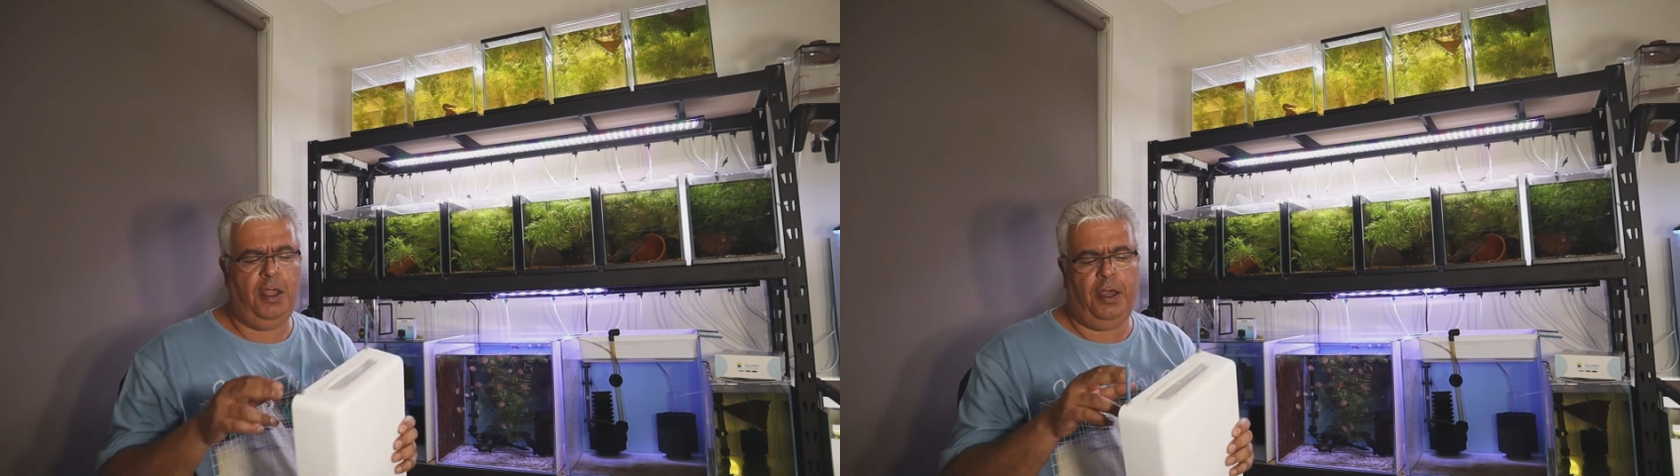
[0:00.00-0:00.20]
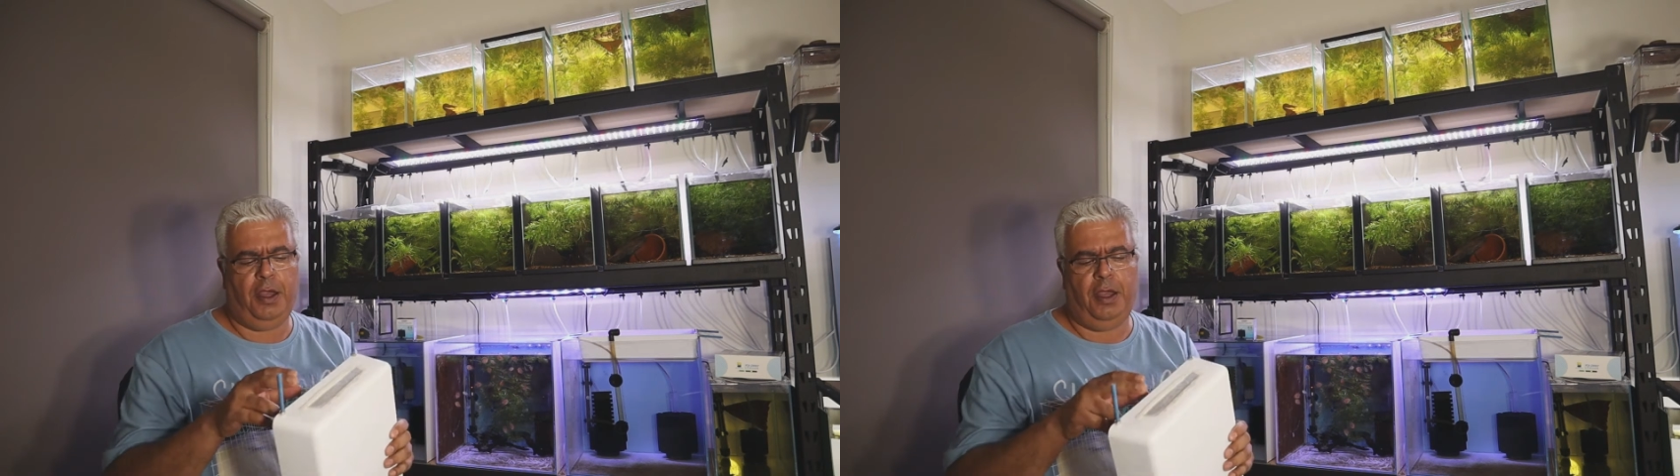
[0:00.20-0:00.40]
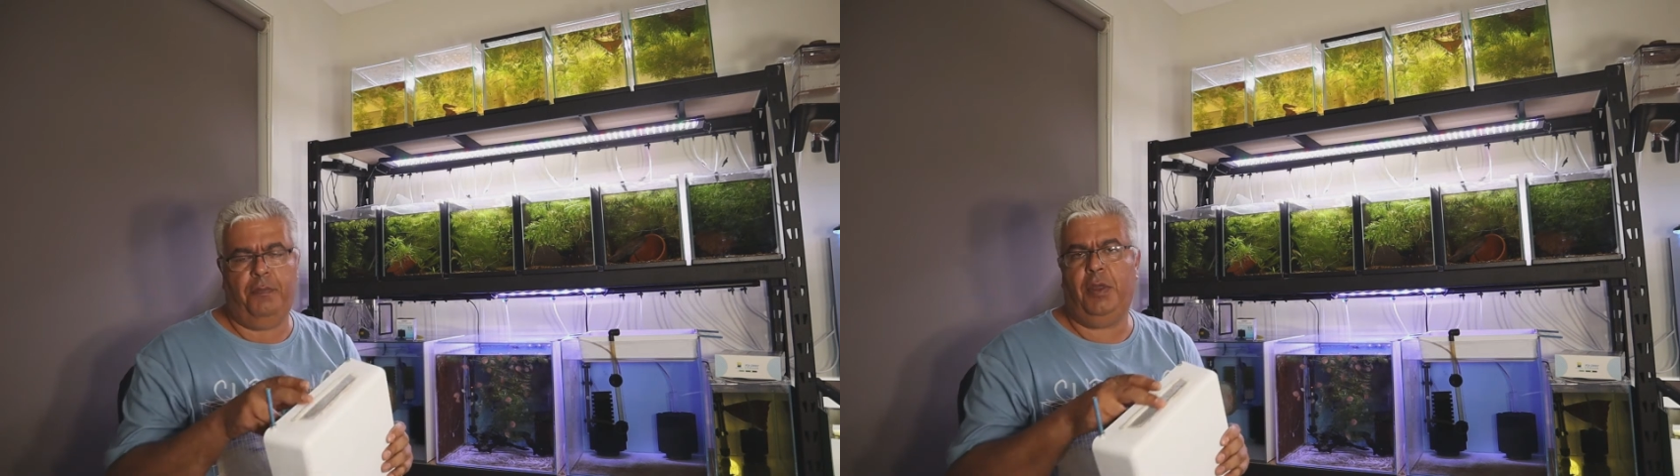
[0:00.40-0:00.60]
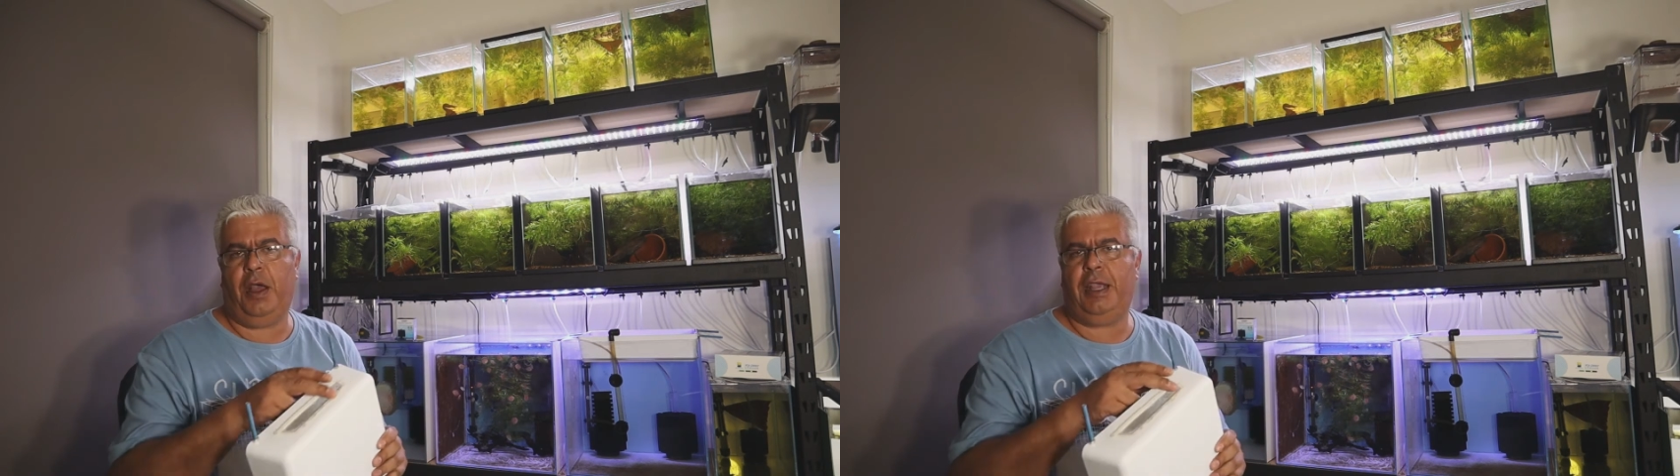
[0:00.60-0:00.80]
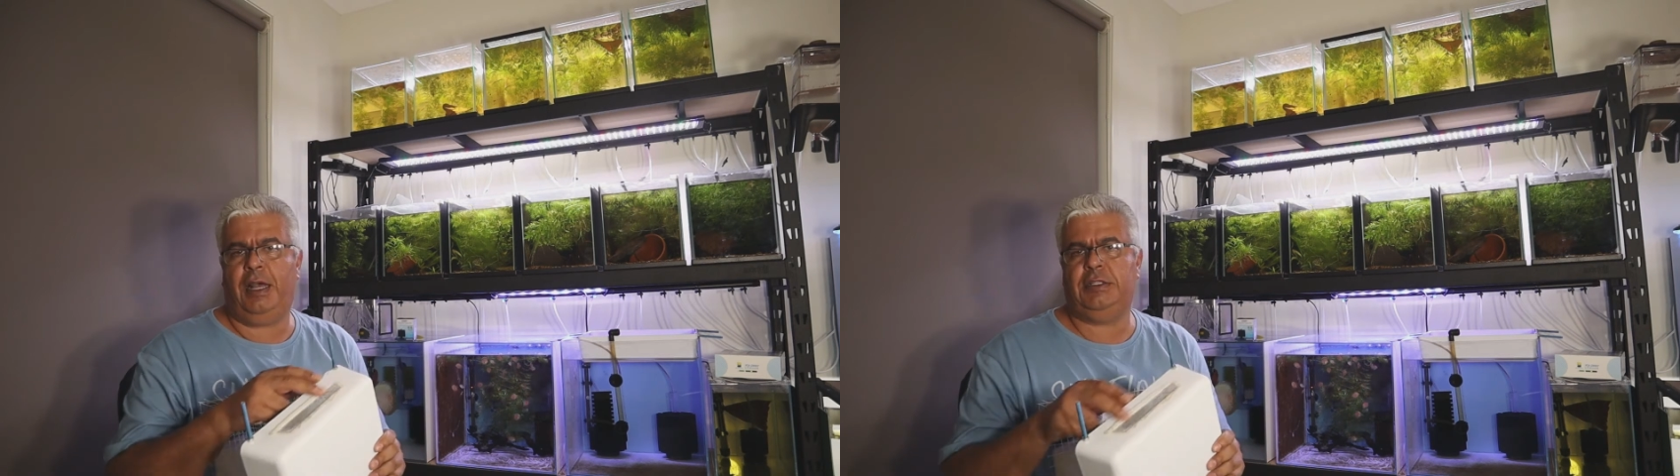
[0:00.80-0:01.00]

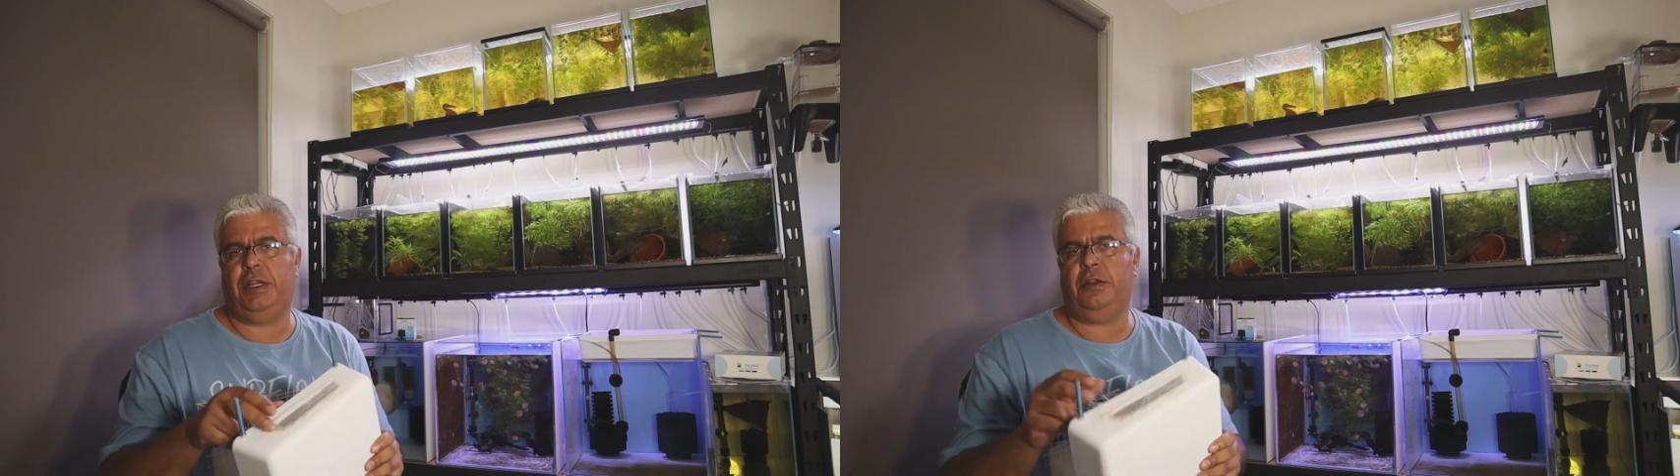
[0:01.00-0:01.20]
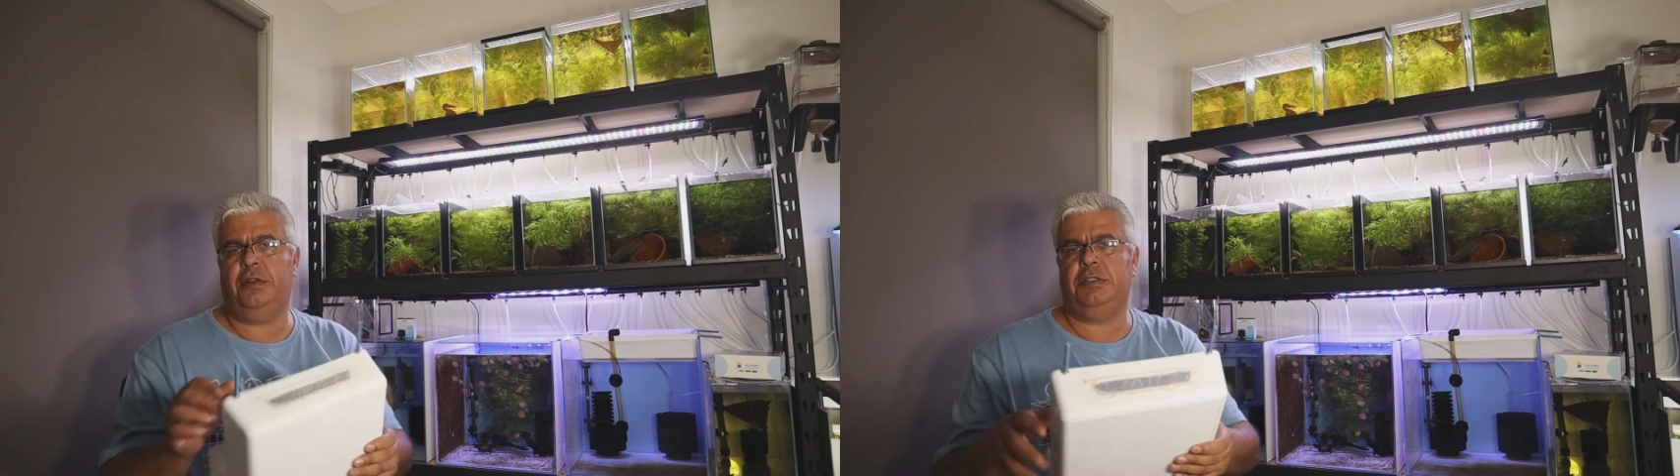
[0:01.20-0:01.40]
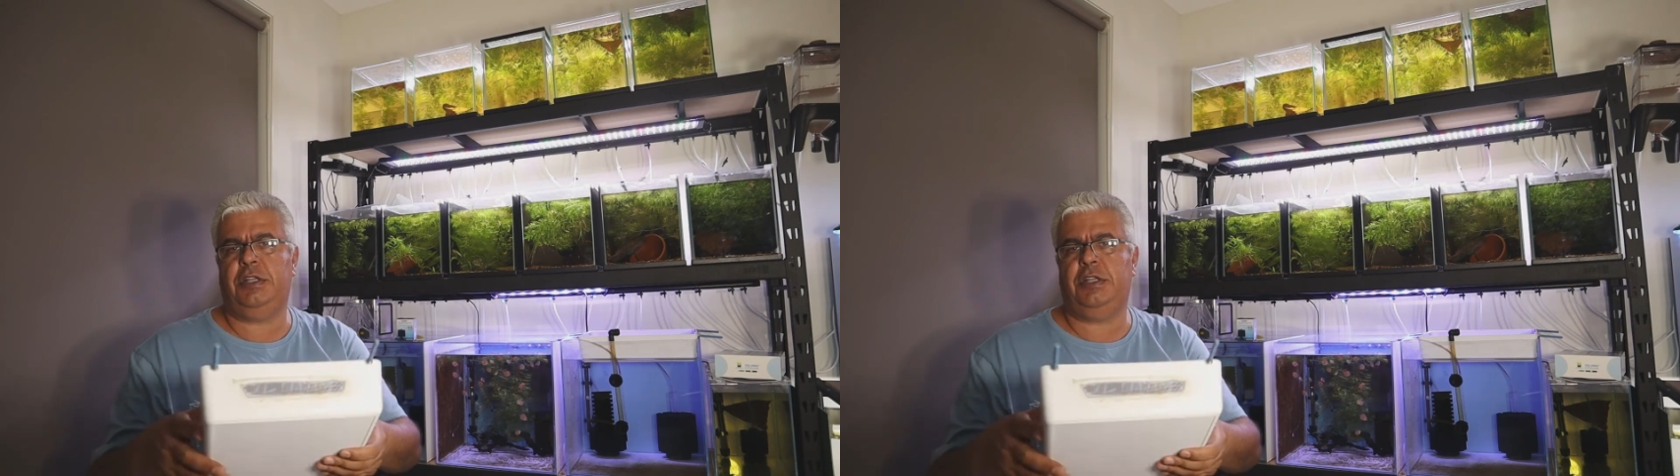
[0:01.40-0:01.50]
I cut out a little